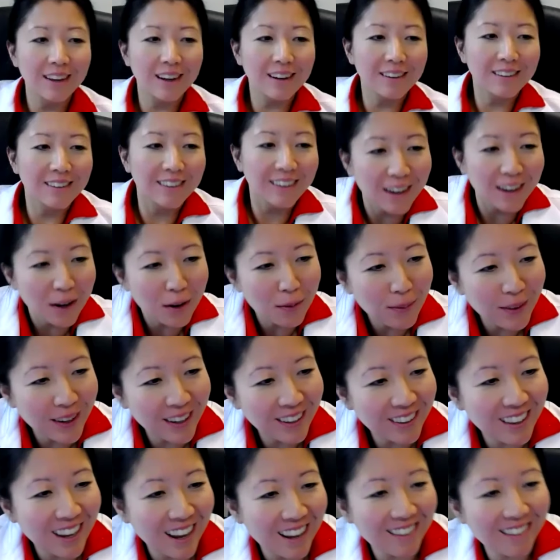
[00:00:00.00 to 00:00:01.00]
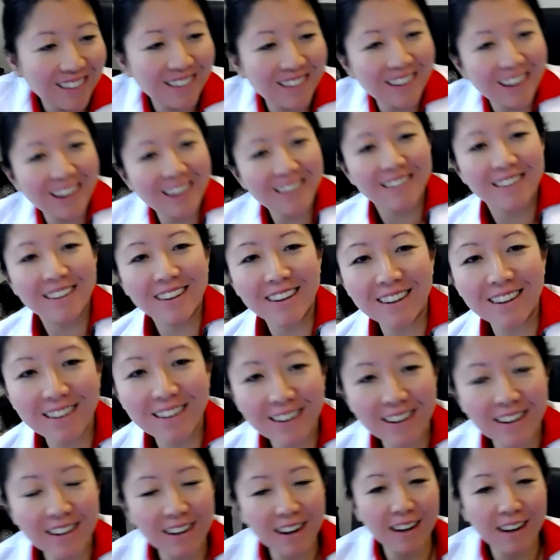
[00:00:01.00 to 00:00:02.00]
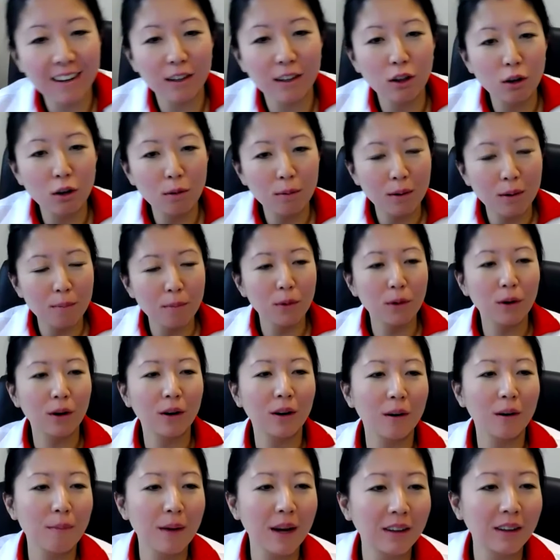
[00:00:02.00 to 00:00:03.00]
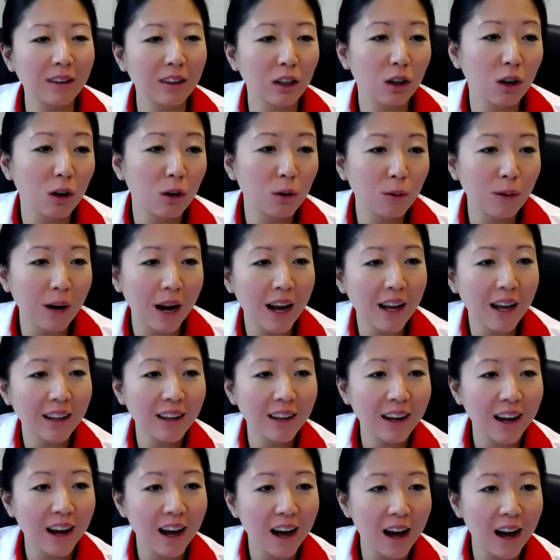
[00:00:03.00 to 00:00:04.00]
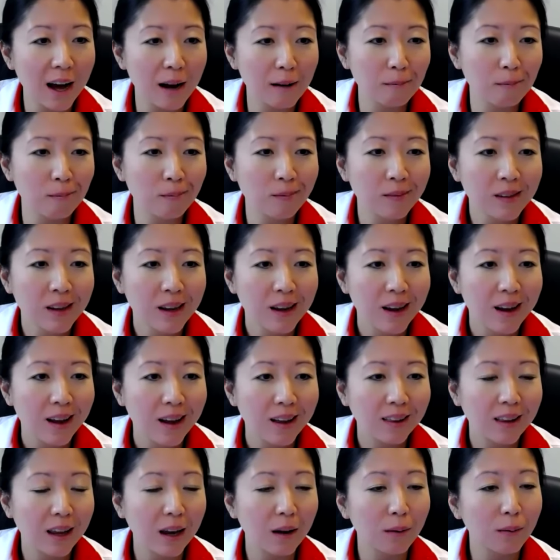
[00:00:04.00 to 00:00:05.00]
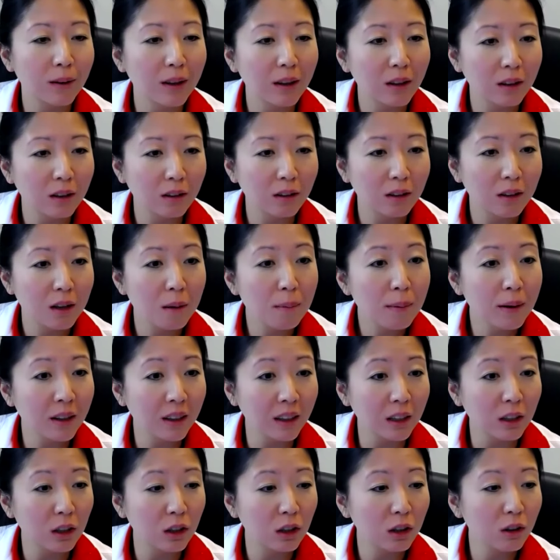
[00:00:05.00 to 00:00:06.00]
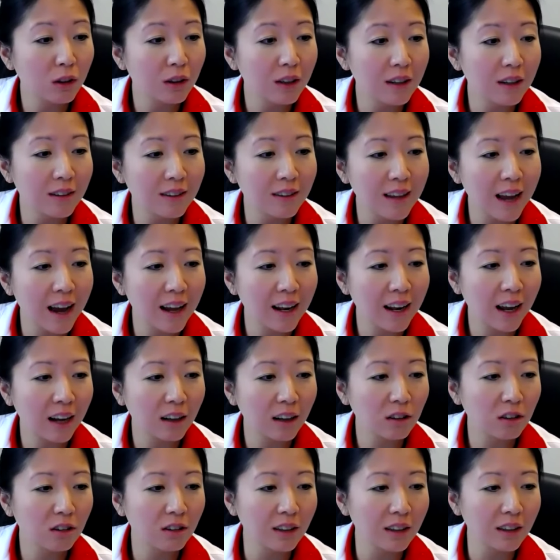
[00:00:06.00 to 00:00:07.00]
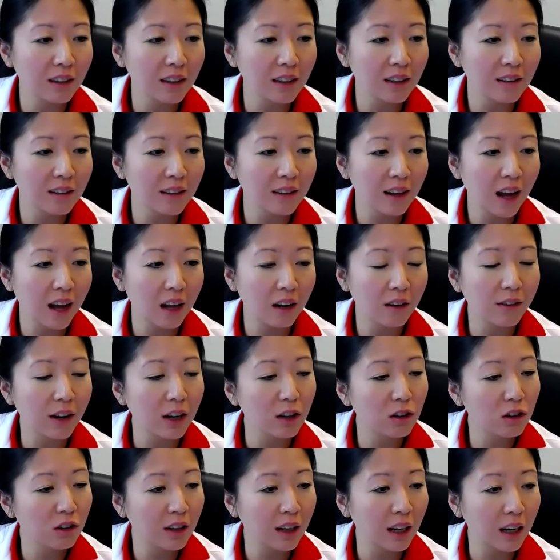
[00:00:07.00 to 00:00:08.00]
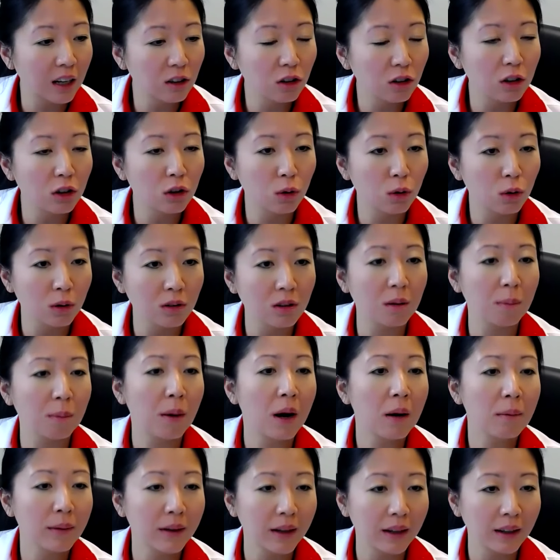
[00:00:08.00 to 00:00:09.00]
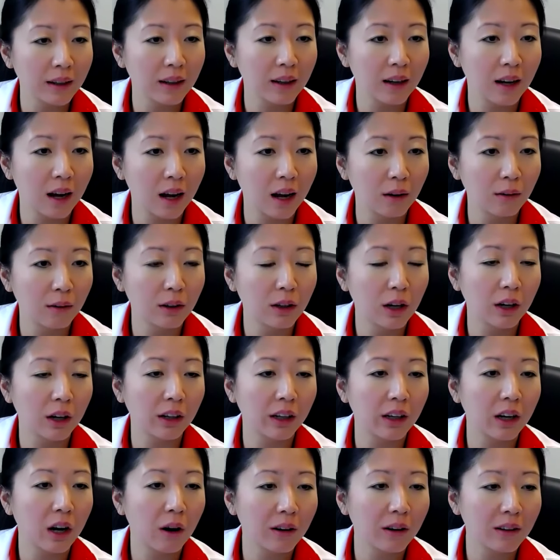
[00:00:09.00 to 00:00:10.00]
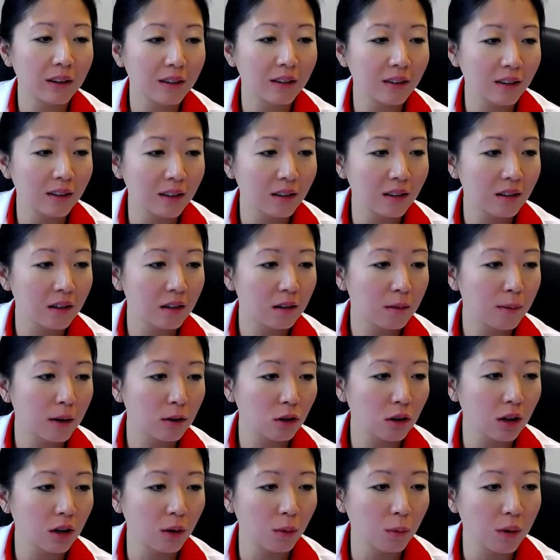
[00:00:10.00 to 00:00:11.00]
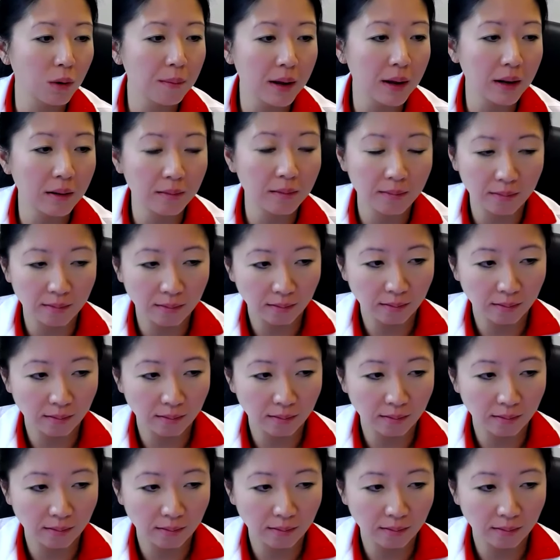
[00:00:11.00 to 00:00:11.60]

actually hoping that, Stacy, you can talk a little bit more about the Go Red that we typically do, because that actually is a lot of education towards the public regarding heart disease, especially in women.